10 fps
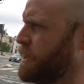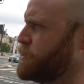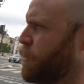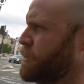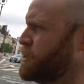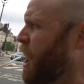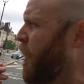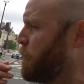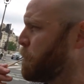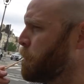It's orange.
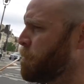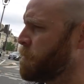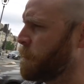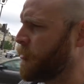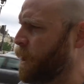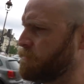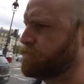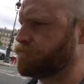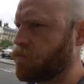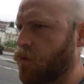It's orange with some
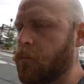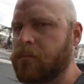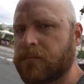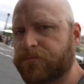alcohol.